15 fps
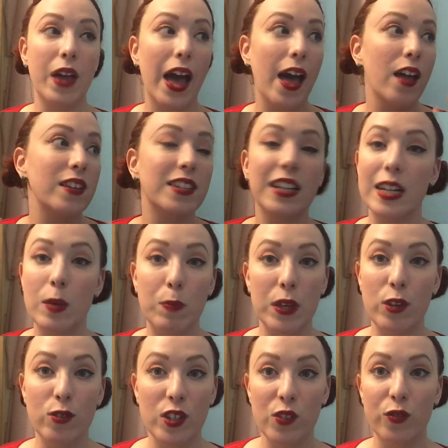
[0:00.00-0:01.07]
utterly
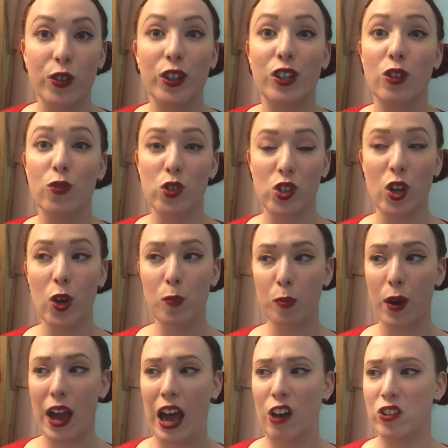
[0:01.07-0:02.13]
beautiful and you're so
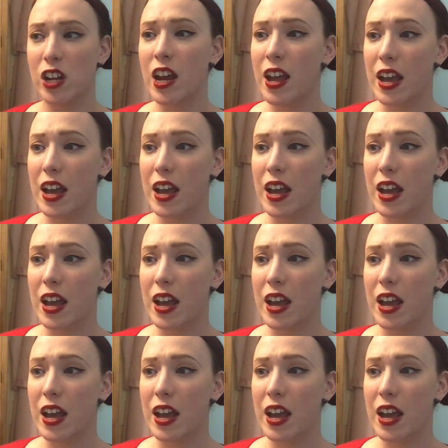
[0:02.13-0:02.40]
proud,